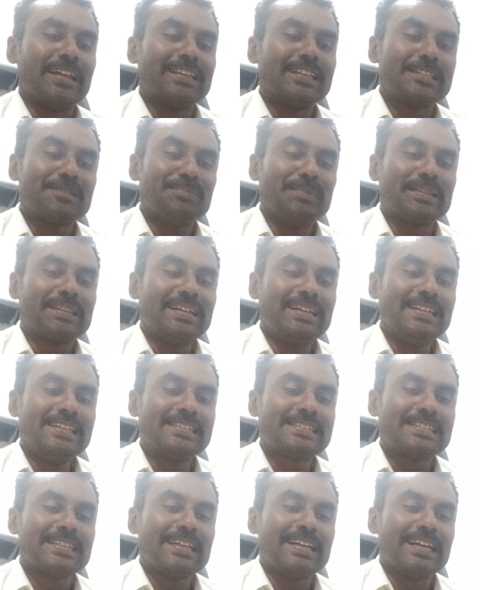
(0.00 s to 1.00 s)
this method
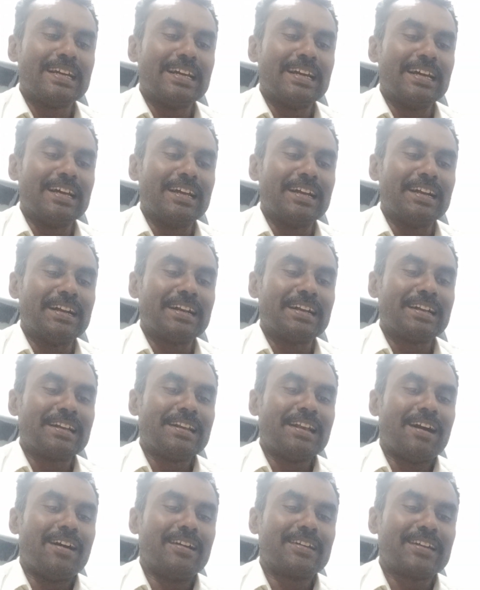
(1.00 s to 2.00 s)
is
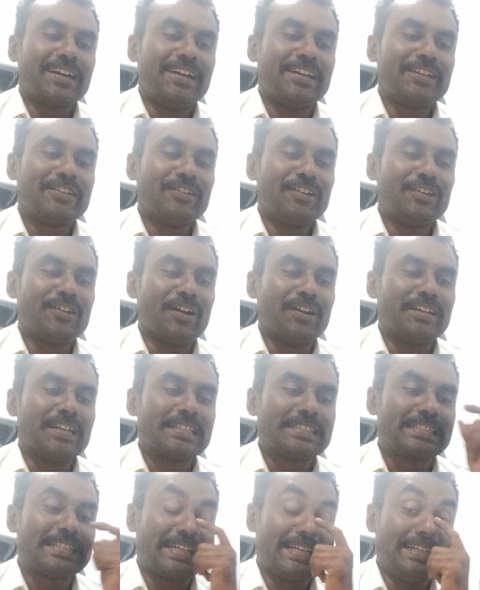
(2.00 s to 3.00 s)
not adequate to
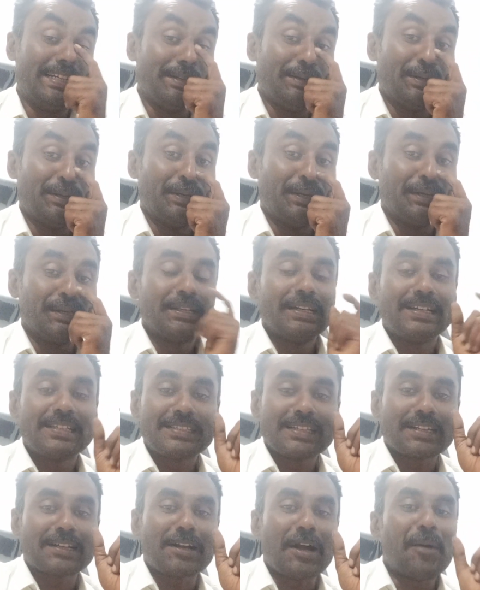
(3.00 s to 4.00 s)
understand. It
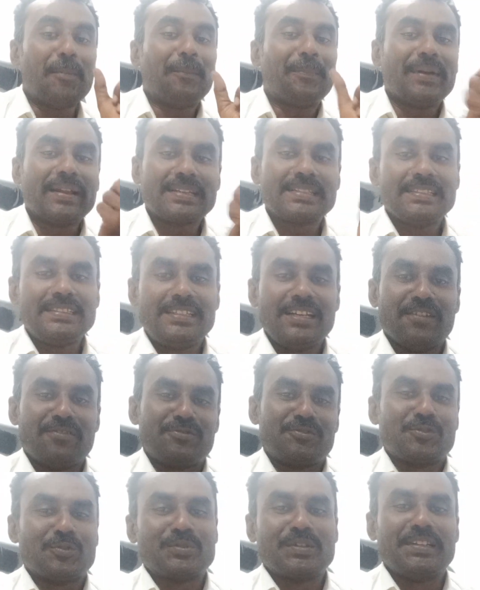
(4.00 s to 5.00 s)
is a complexity
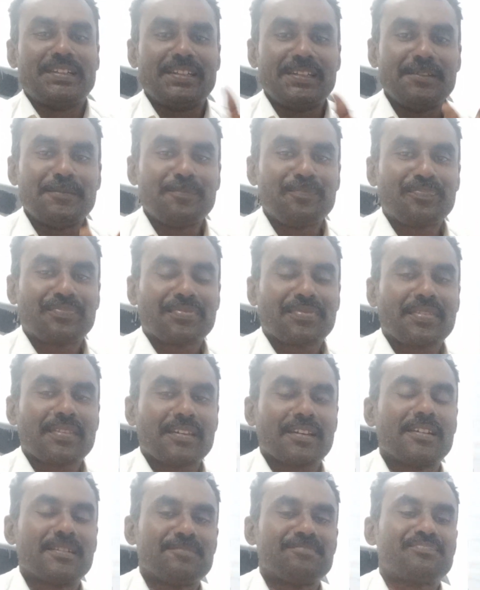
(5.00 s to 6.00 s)
of society.
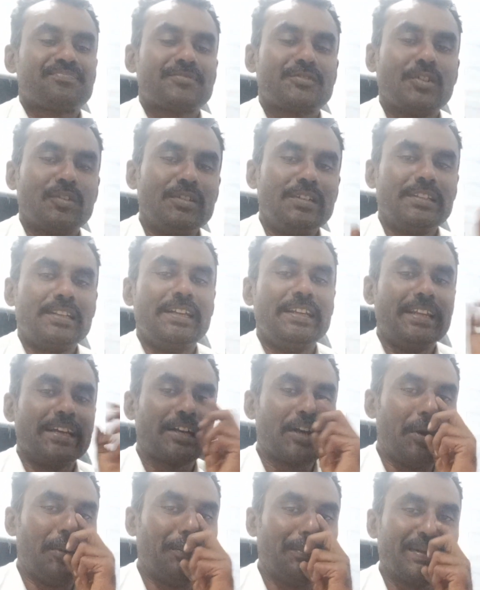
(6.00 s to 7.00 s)
So in a
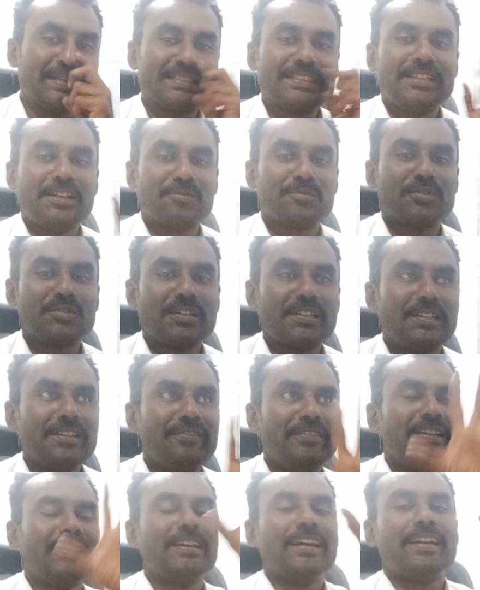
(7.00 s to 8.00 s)
complexity of society,
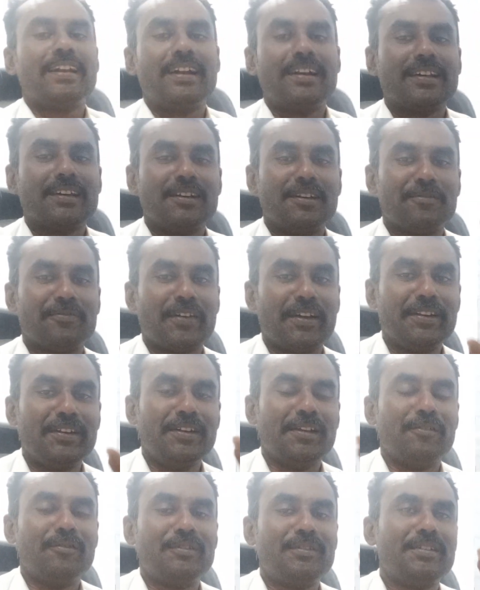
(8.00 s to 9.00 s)
we cannot
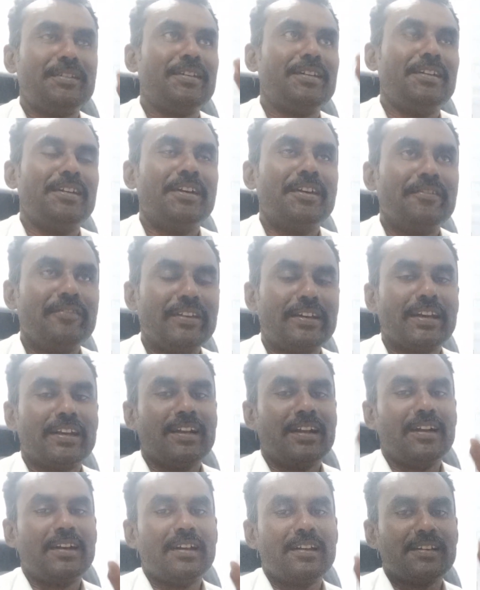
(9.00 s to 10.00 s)
find out, we
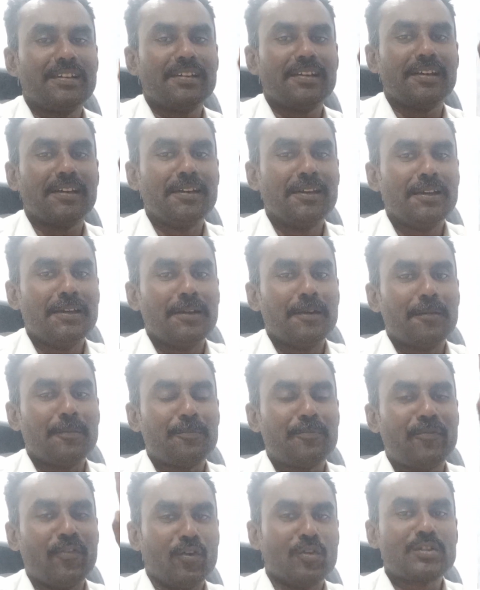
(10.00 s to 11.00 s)
cannot
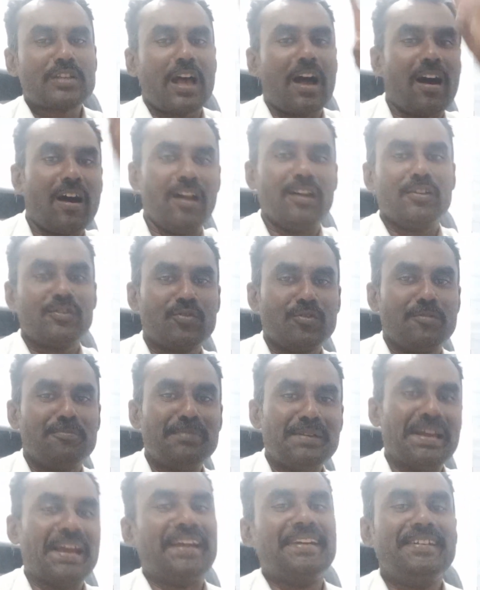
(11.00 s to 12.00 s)
force all to
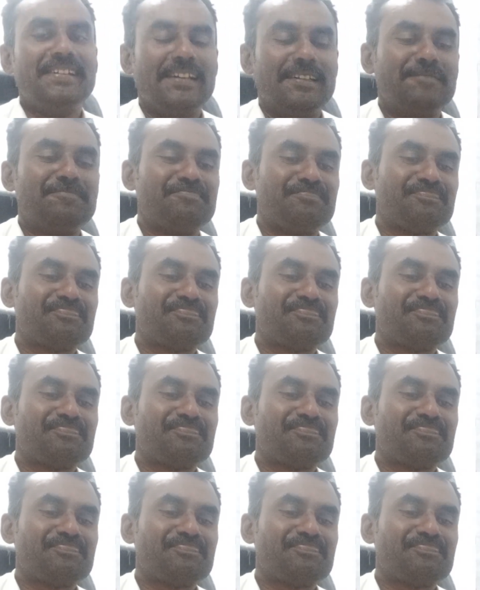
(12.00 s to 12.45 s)
be ideal,